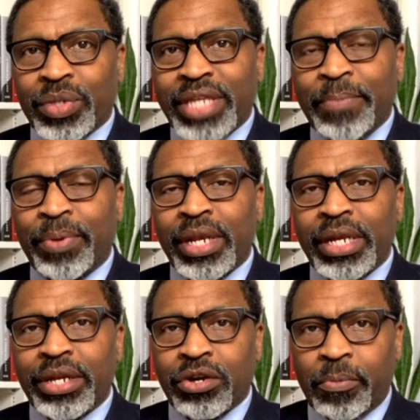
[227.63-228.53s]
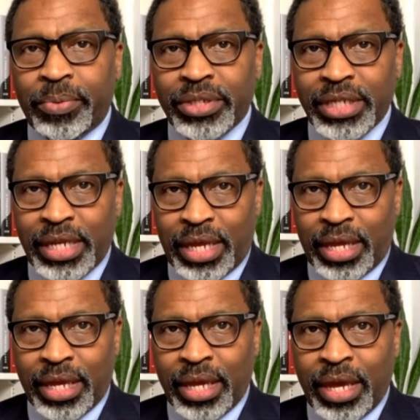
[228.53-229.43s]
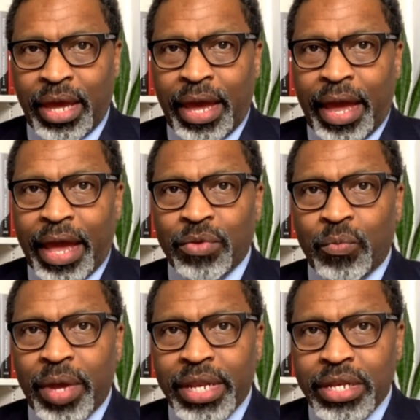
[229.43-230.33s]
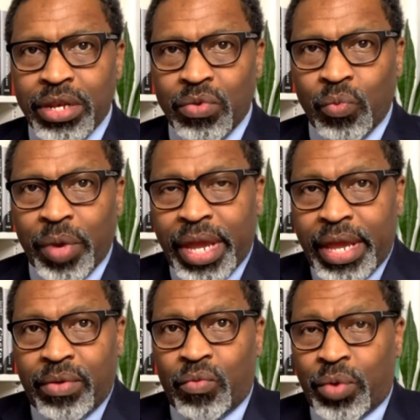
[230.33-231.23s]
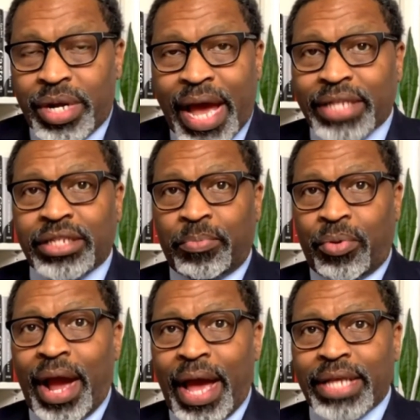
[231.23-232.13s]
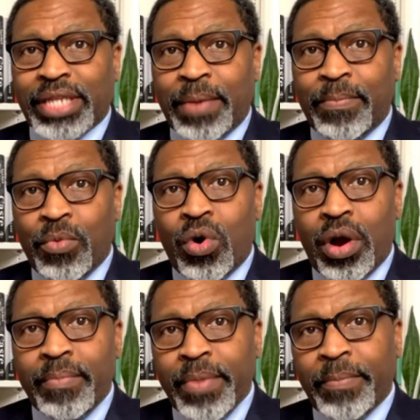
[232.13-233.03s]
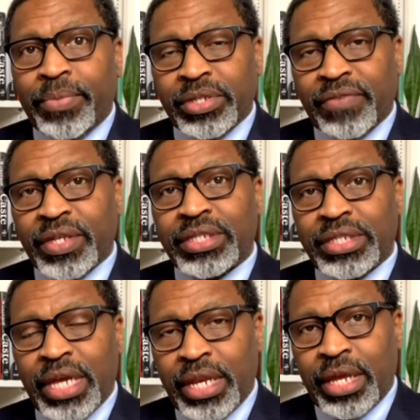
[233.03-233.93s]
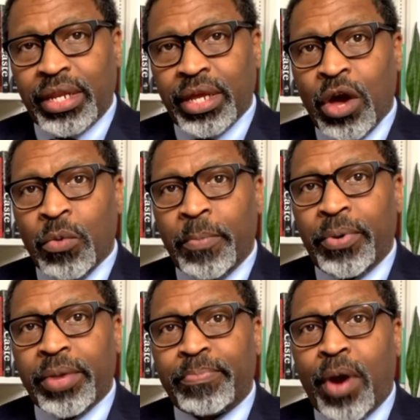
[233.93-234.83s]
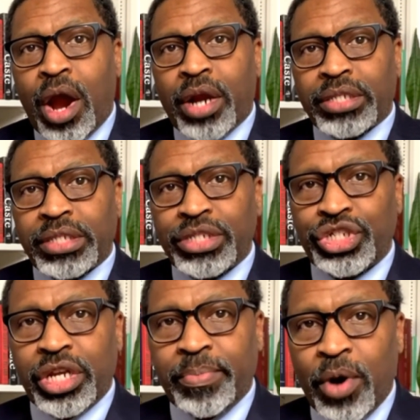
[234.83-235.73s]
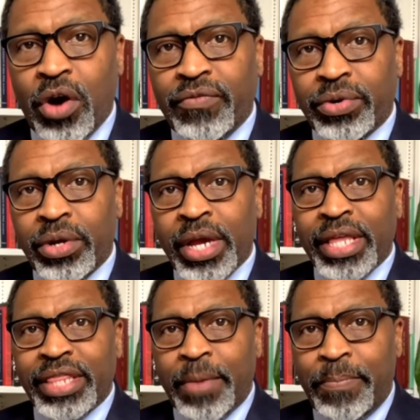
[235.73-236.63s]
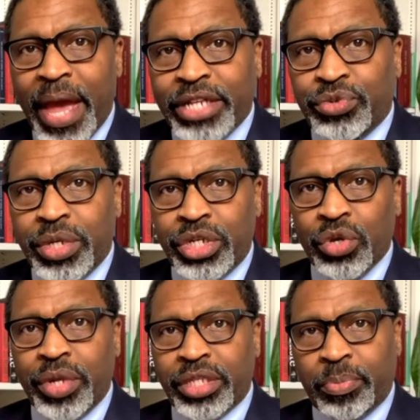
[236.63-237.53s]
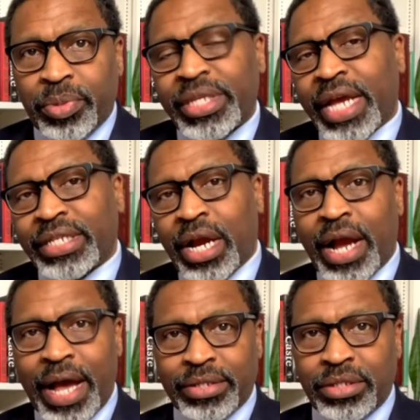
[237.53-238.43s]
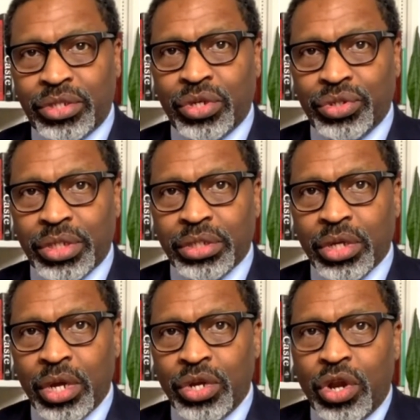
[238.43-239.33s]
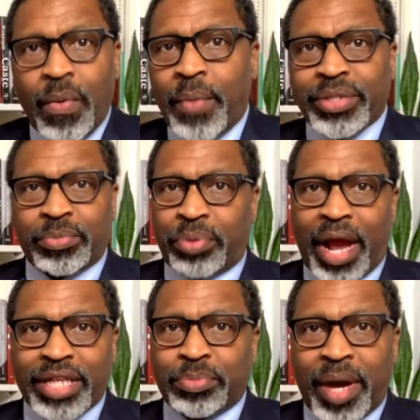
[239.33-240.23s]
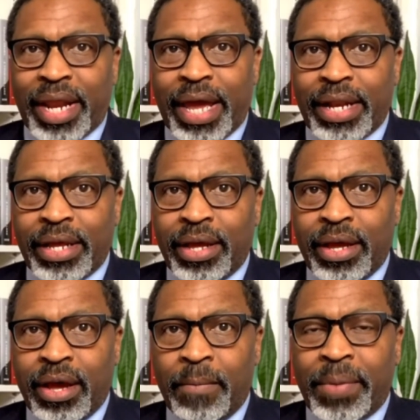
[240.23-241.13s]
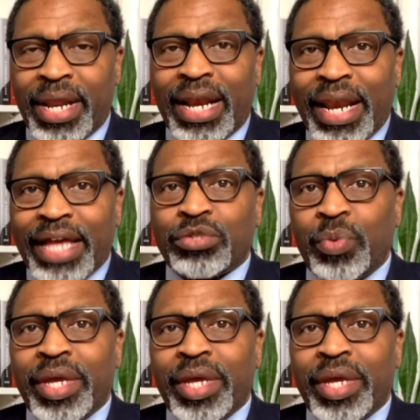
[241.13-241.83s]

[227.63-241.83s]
was a political proceeding. And we, we were not surprised that more members of the Senate will put partisanship over their patriot duty to protect our constitutions. No one was surprised by that. But unless